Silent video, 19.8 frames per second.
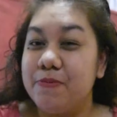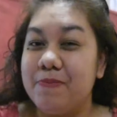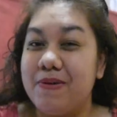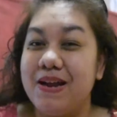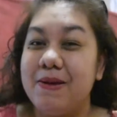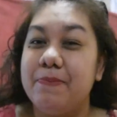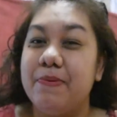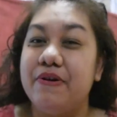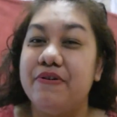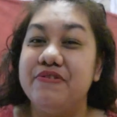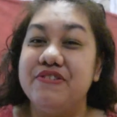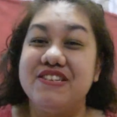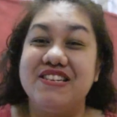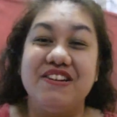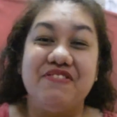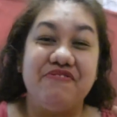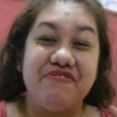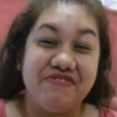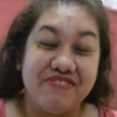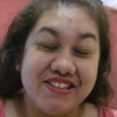my
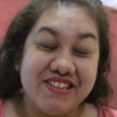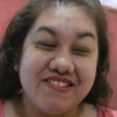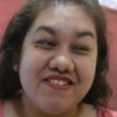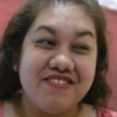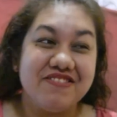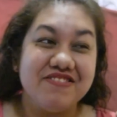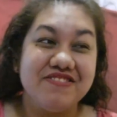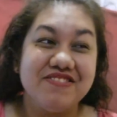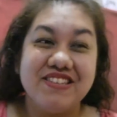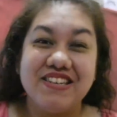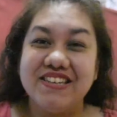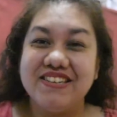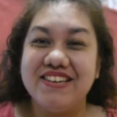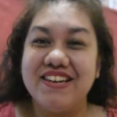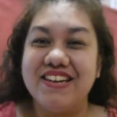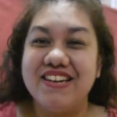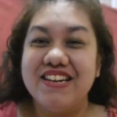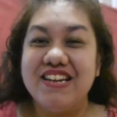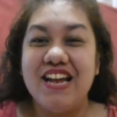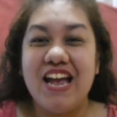ponytail real hard that
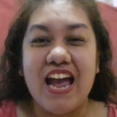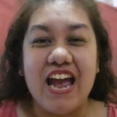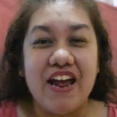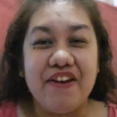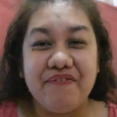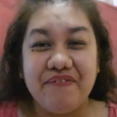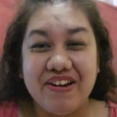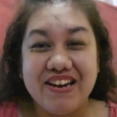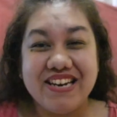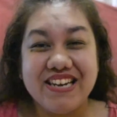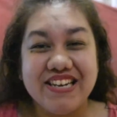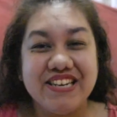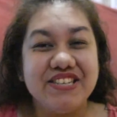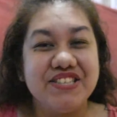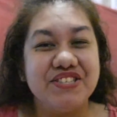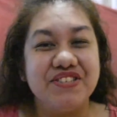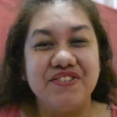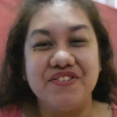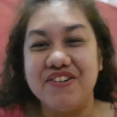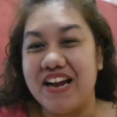day, and when he
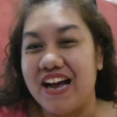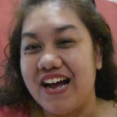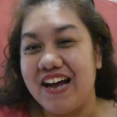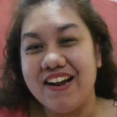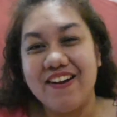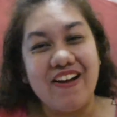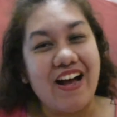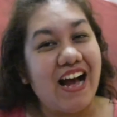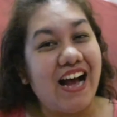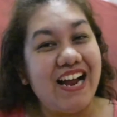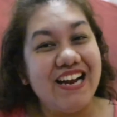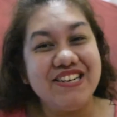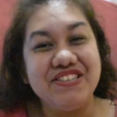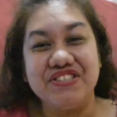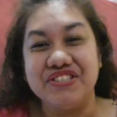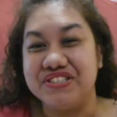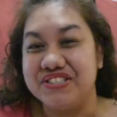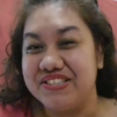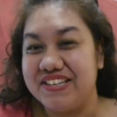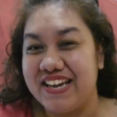stood out, I
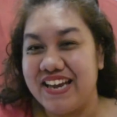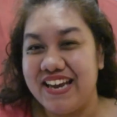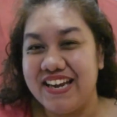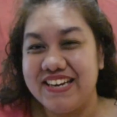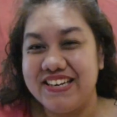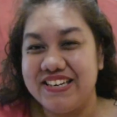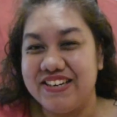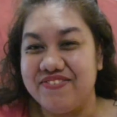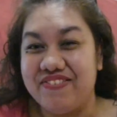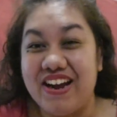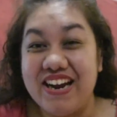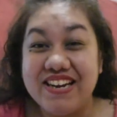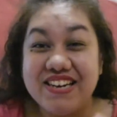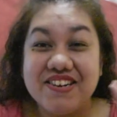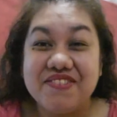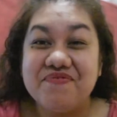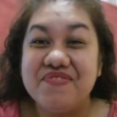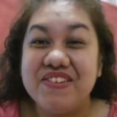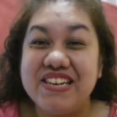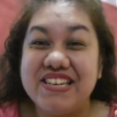just kicked him. I
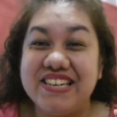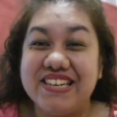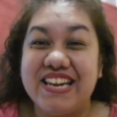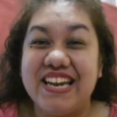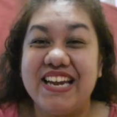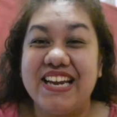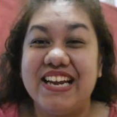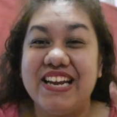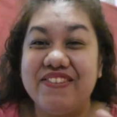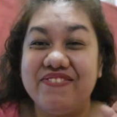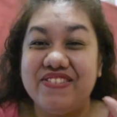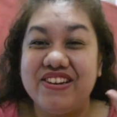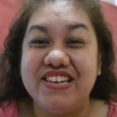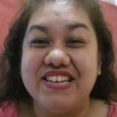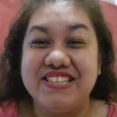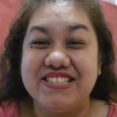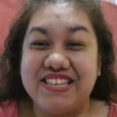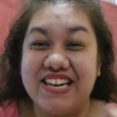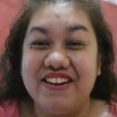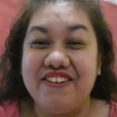didn't mean to kick him in
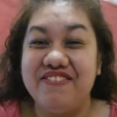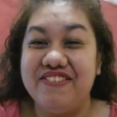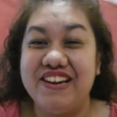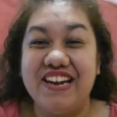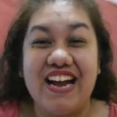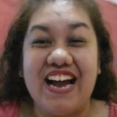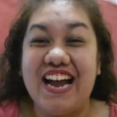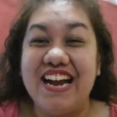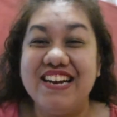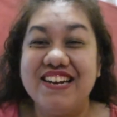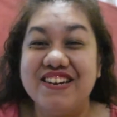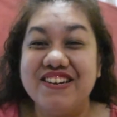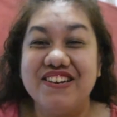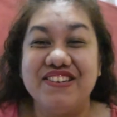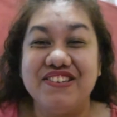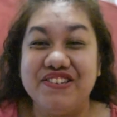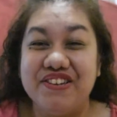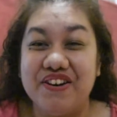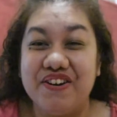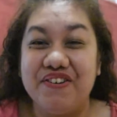his area. I
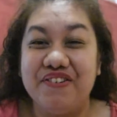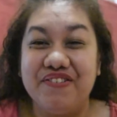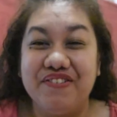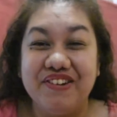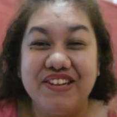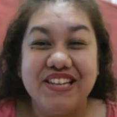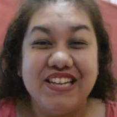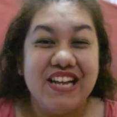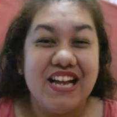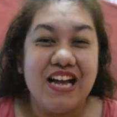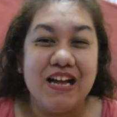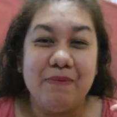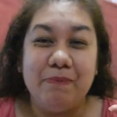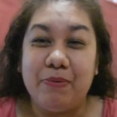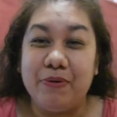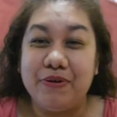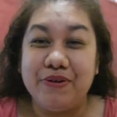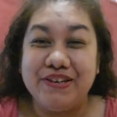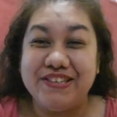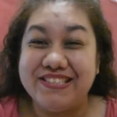didn't know
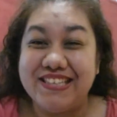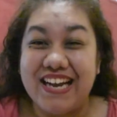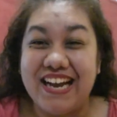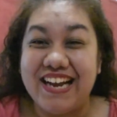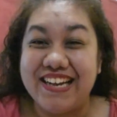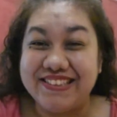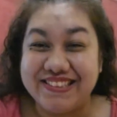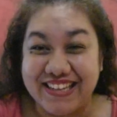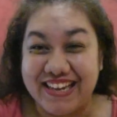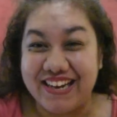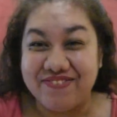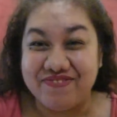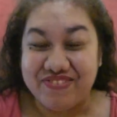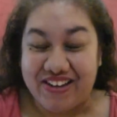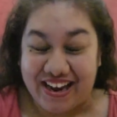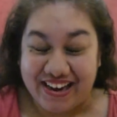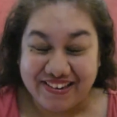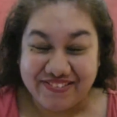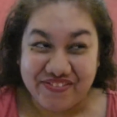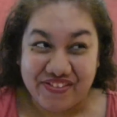boys had that
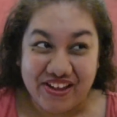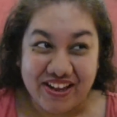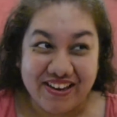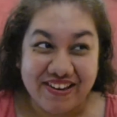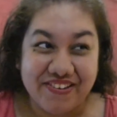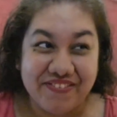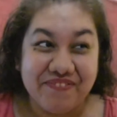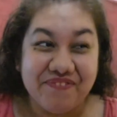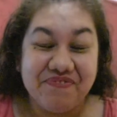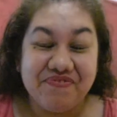back then.